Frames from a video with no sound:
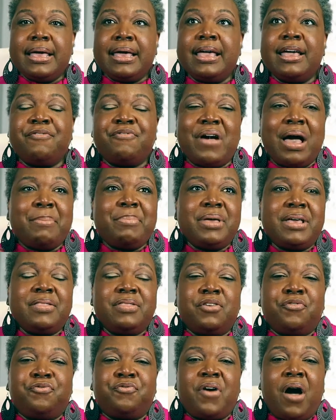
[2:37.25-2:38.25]
If I'm in
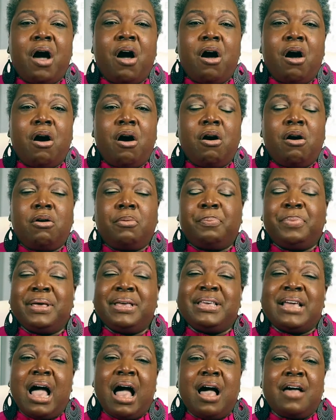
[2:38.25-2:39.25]
the fall,
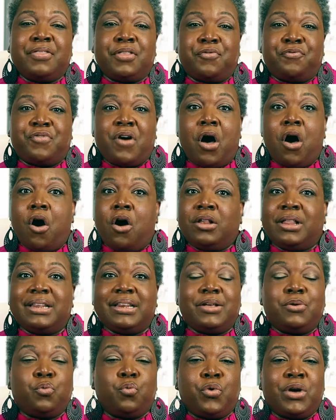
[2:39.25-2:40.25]
beyond the fall, and
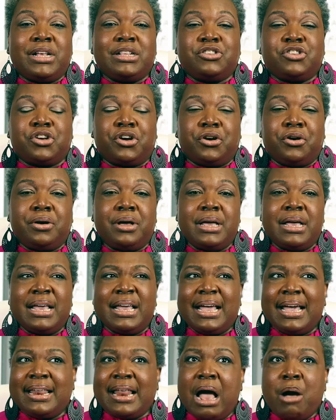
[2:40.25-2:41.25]
in winter,
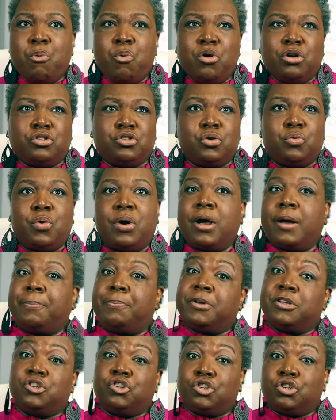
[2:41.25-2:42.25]
and I want to wear a
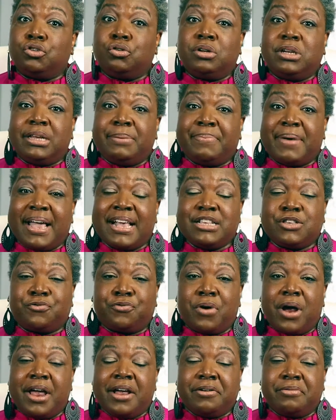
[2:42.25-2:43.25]
patchouli-based
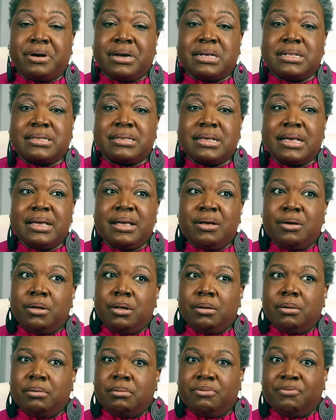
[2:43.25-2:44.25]
fragrance,
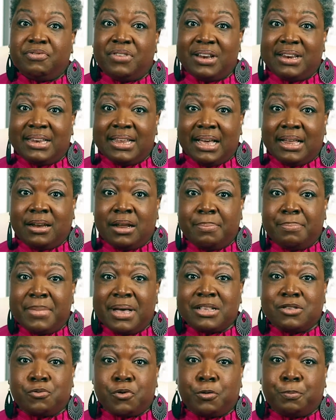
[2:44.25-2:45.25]
vanilla
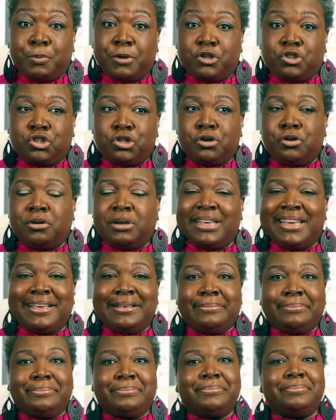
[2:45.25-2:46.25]
mixed with
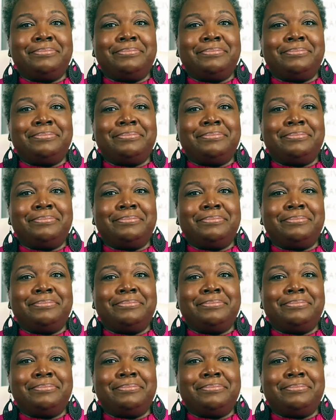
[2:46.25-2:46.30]
patchouli,